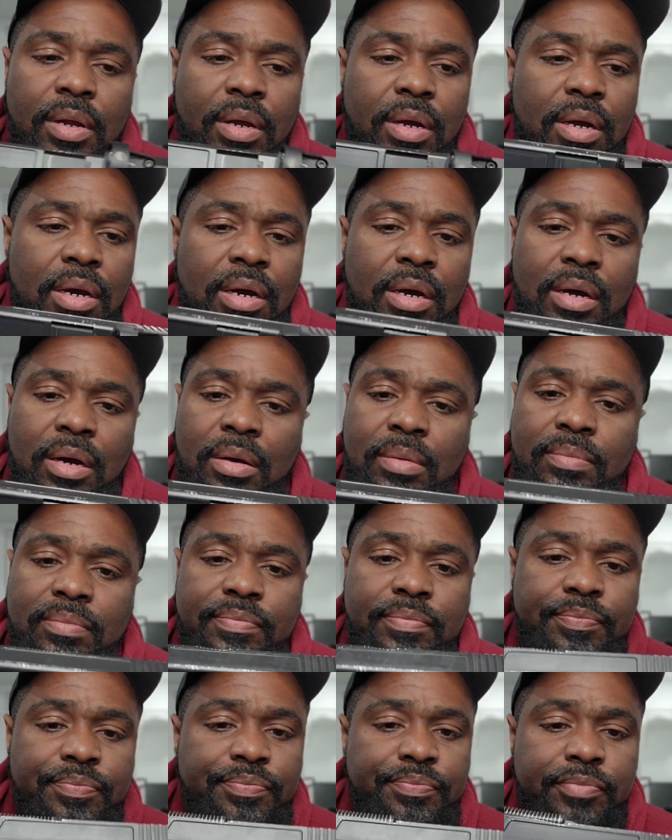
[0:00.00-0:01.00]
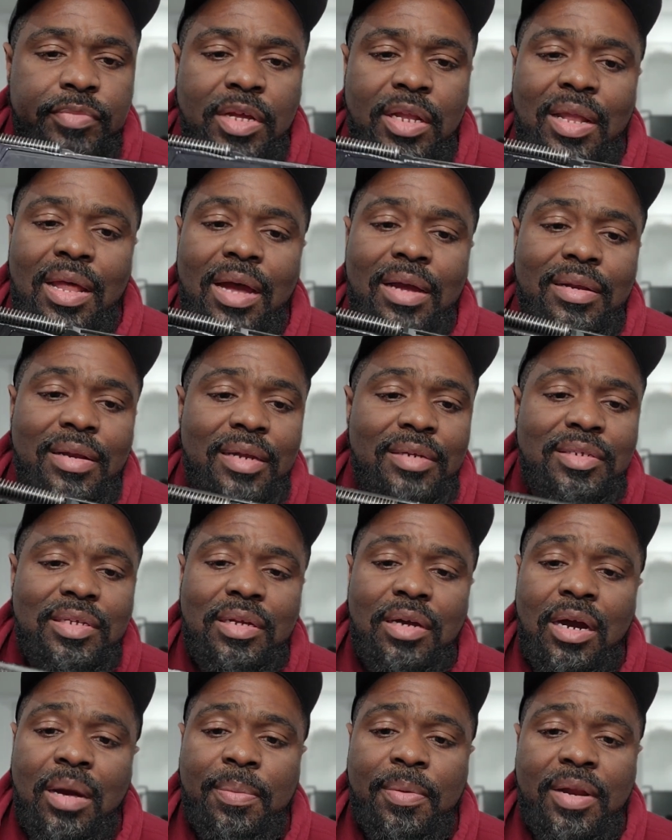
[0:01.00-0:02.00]
Glock
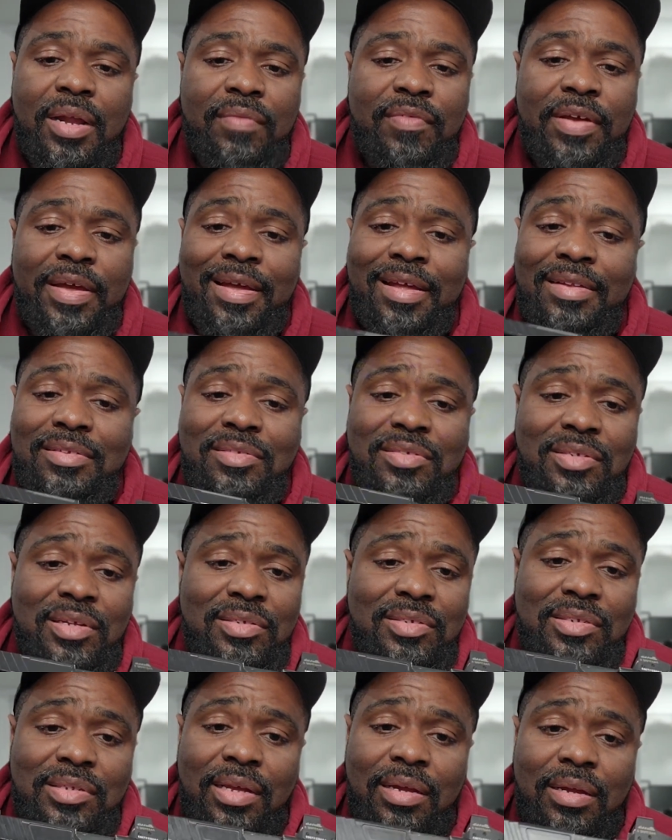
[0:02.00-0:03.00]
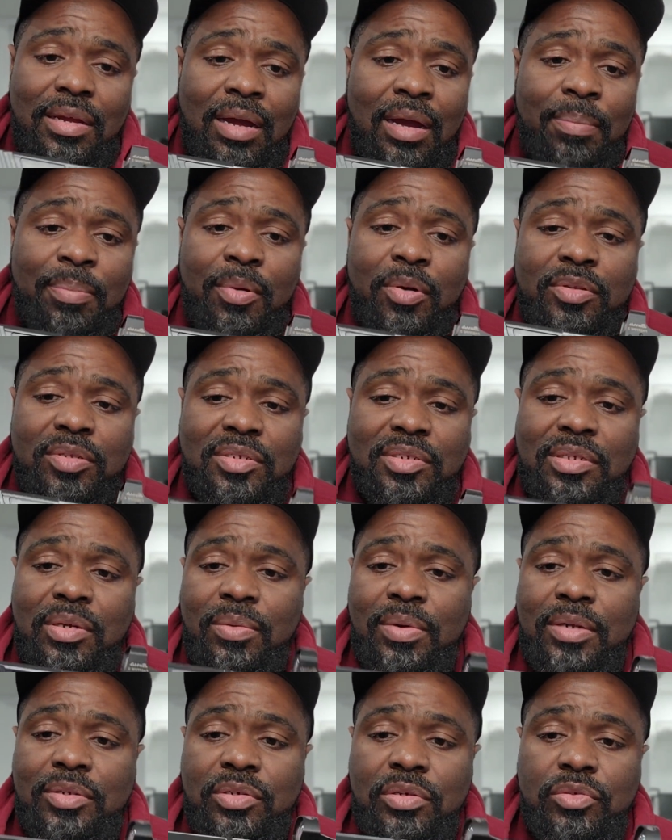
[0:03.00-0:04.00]
19 upper that I've had since like I bought this thing
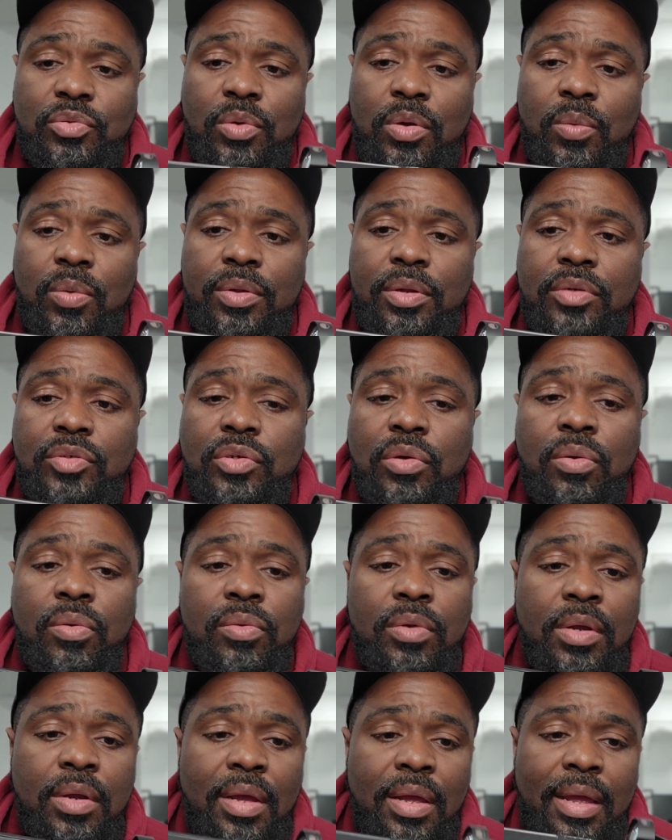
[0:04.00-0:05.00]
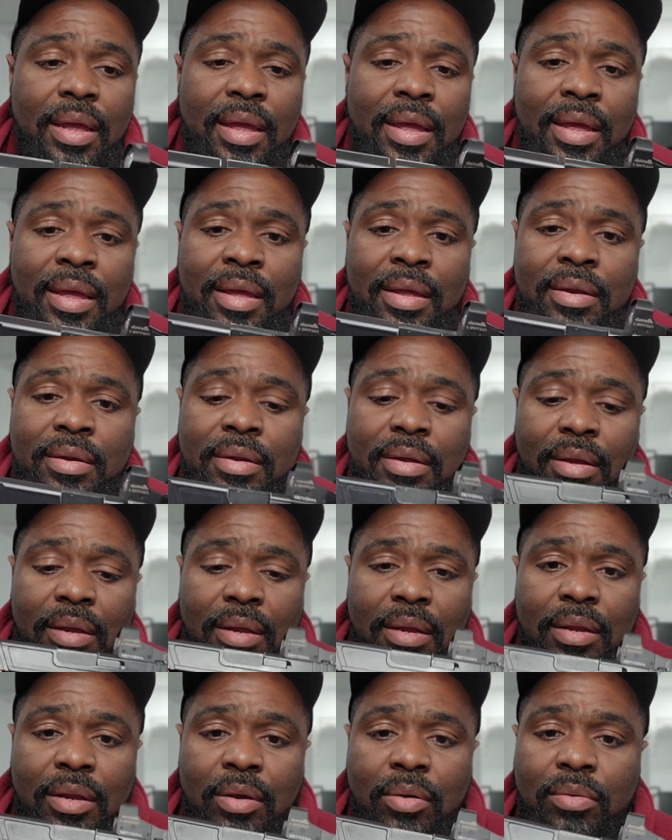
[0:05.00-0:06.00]
when I turned 21 years old. And,
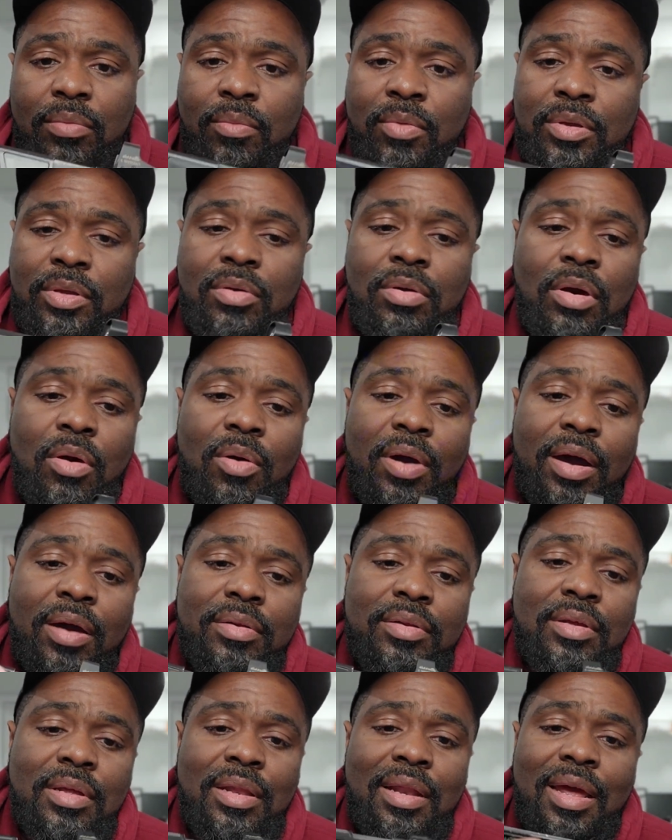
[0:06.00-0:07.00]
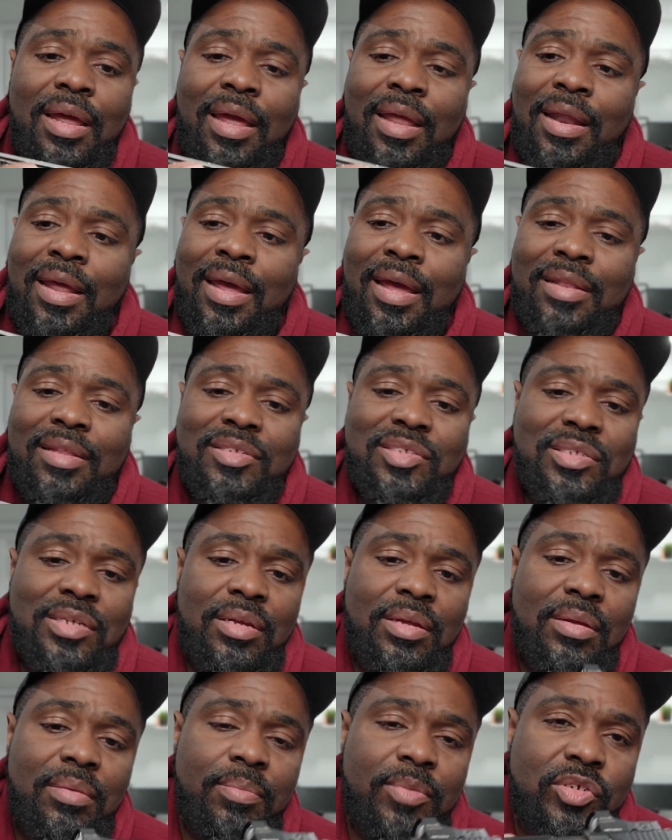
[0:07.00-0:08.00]
when you go out and I had this
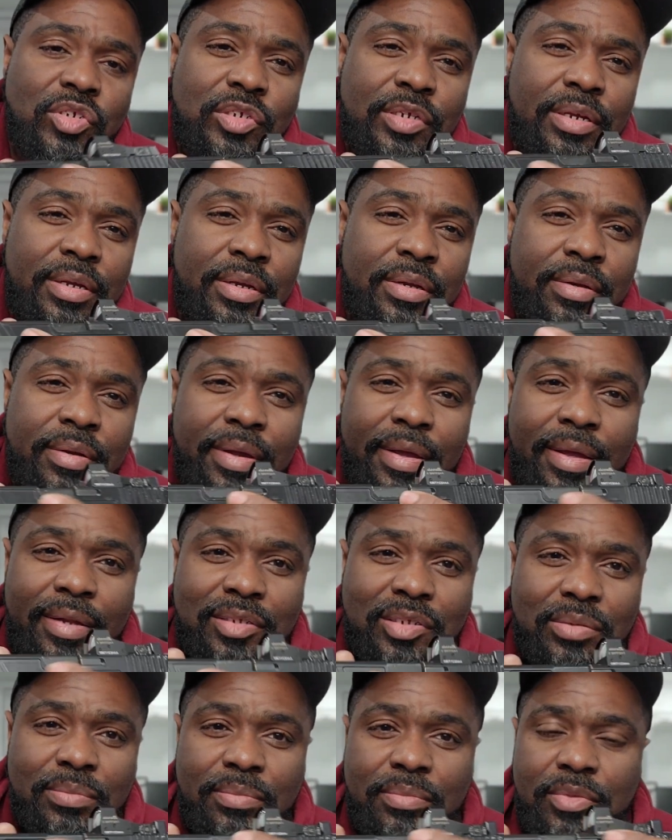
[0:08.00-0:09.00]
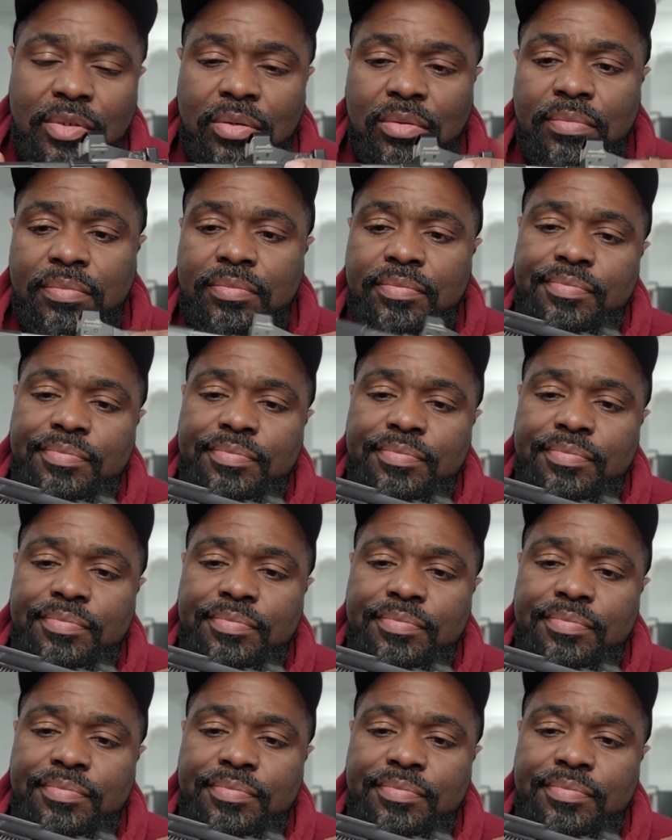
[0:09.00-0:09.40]
thing machined, I had some,